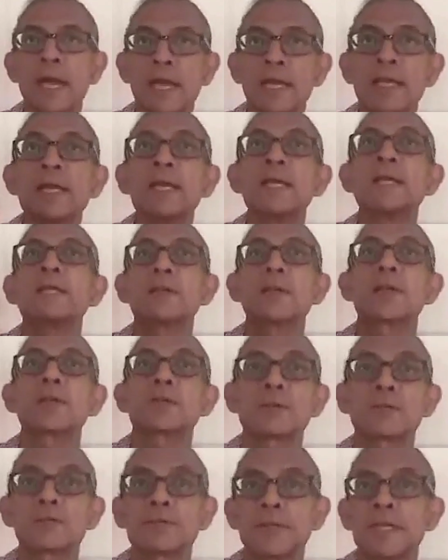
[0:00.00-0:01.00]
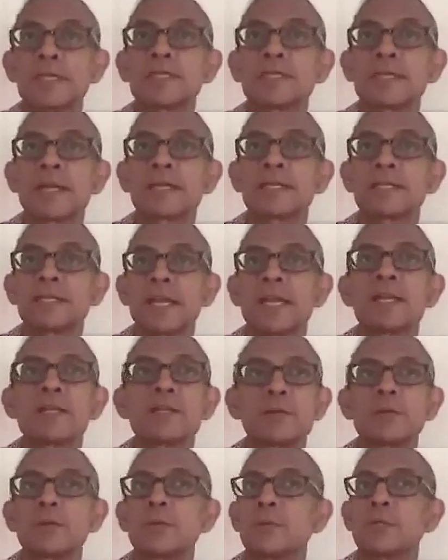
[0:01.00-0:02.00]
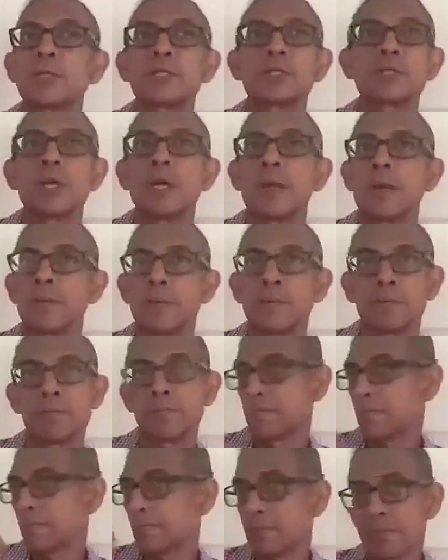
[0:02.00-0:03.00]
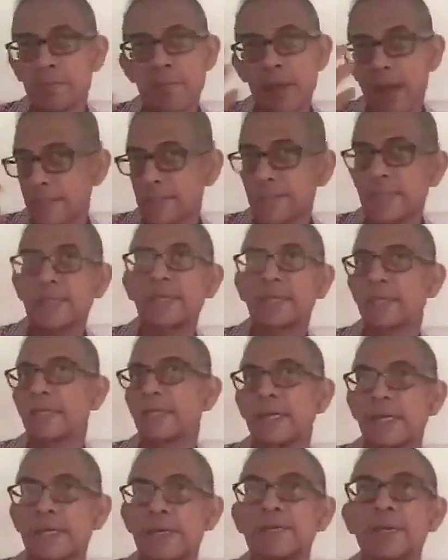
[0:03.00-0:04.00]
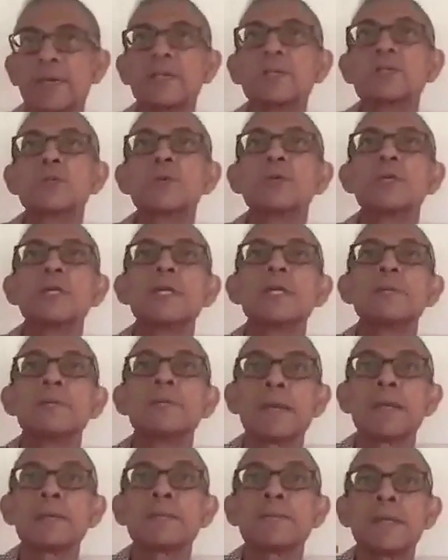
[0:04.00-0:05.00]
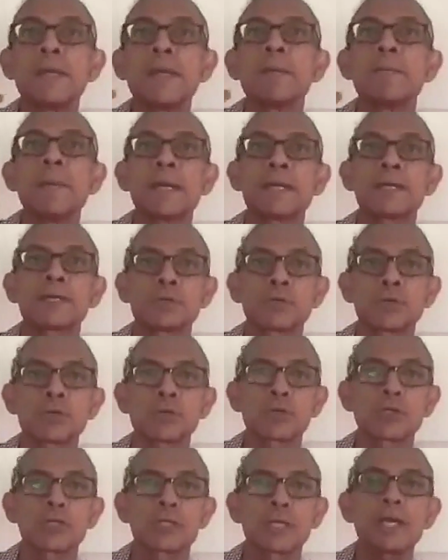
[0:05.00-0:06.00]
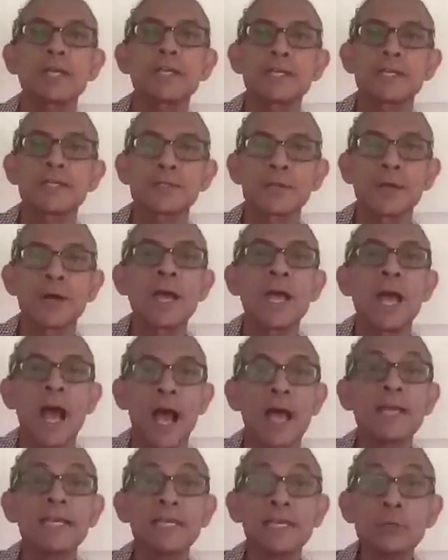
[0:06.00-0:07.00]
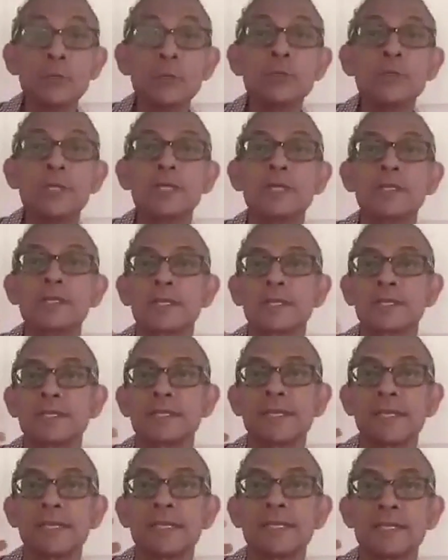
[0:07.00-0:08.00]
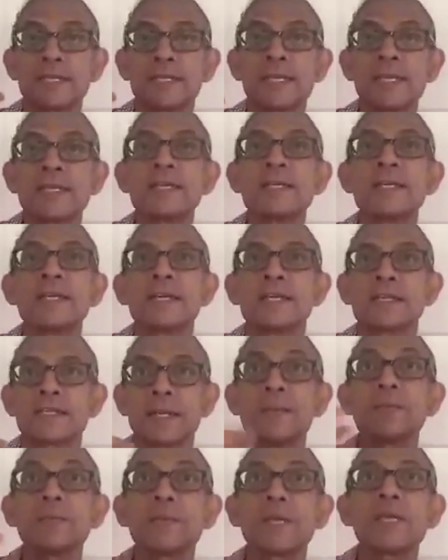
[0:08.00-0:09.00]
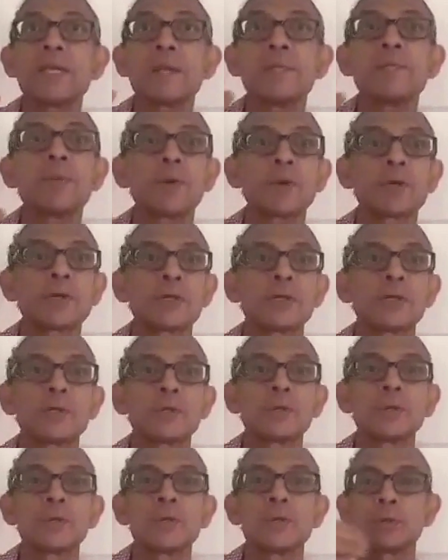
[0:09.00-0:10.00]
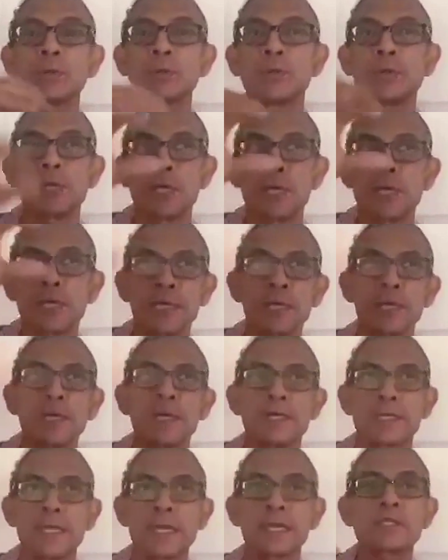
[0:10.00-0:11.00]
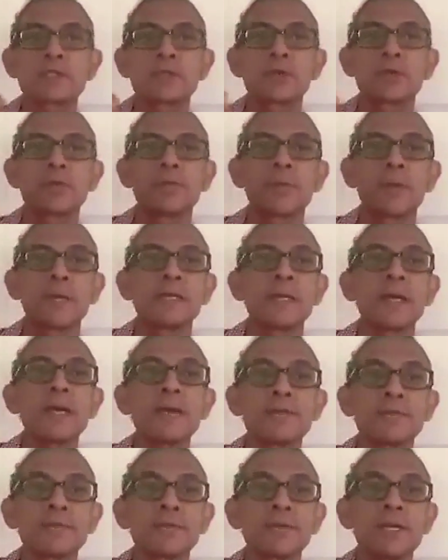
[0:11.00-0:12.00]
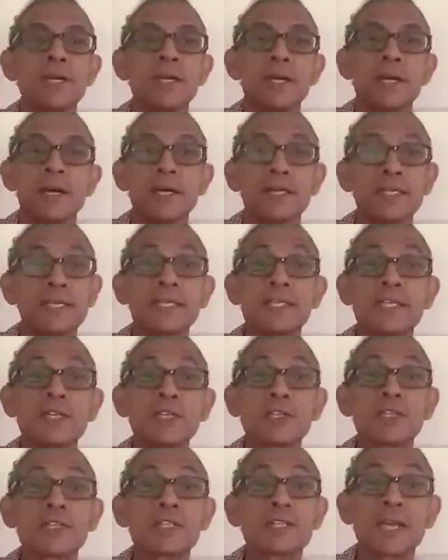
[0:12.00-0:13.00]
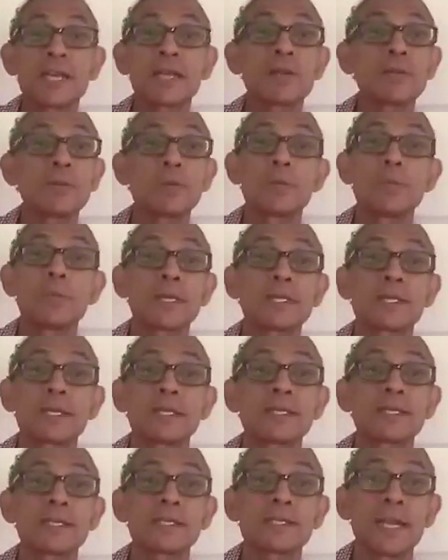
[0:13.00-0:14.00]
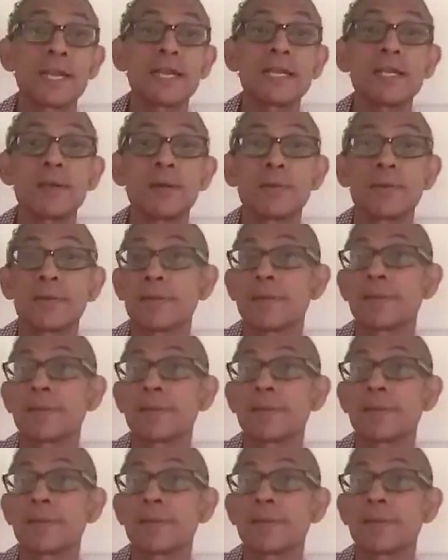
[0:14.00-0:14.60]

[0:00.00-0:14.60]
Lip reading: learned lots of things at JNU, which I think eventually made me a better social scientist. So I do think that it did something important to the texture of my life. Decisions taken with much understanding of